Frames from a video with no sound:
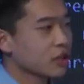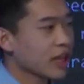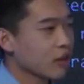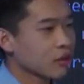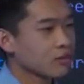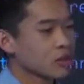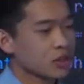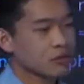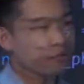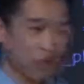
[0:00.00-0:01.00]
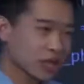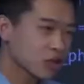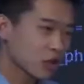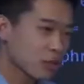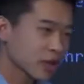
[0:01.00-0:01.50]
learning algorithms, which tries
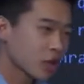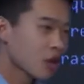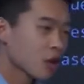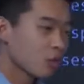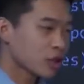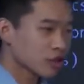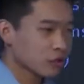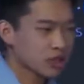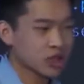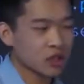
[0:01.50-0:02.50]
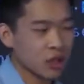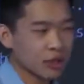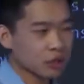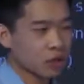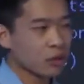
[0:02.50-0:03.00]
to determine which of those key
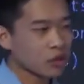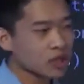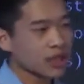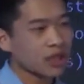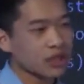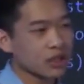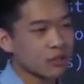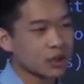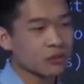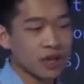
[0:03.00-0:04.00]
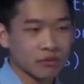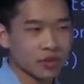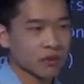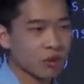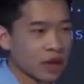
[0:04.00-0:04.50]
topics are most likely to be
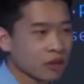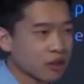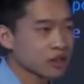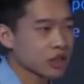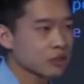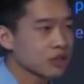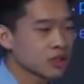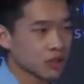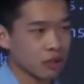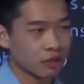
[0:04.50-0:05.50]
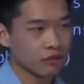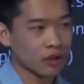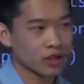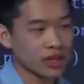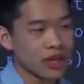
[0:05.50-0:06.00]
relevant prior knowledge that you need to learn
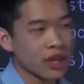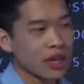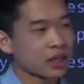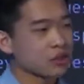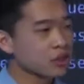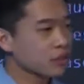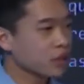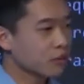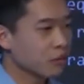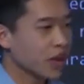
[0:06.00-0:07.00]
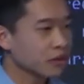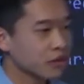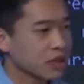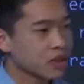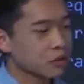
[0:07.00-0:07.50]
first, and then use a bit of graph
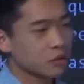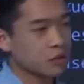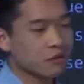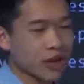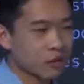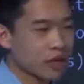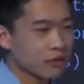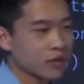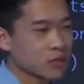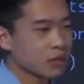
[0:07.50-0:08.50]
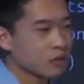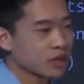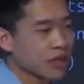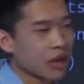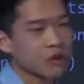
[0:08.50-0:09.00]
theory to find relevance
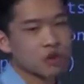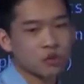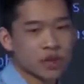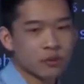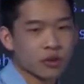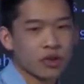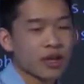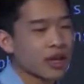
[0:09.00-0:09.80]
between that research paper